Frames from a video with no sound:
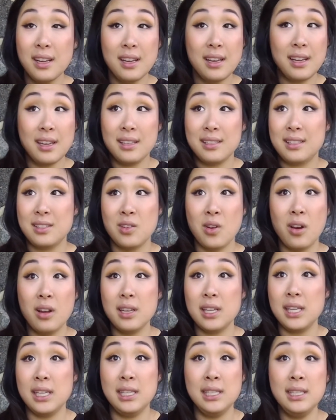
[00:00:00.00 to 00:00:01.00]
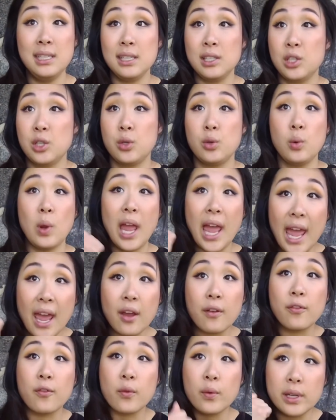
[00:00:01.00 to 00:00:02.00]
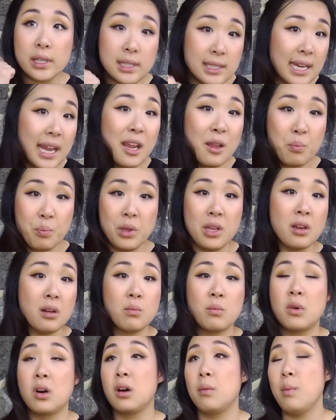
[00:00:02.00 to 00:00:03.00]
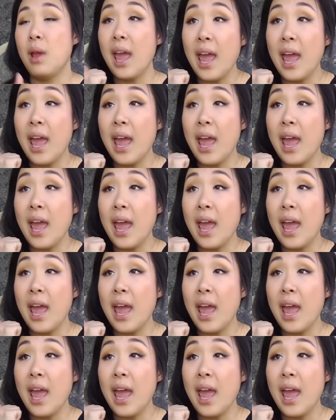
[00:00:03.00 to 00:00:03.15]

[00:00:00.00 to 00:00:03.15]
It's not easy to every day be a mom,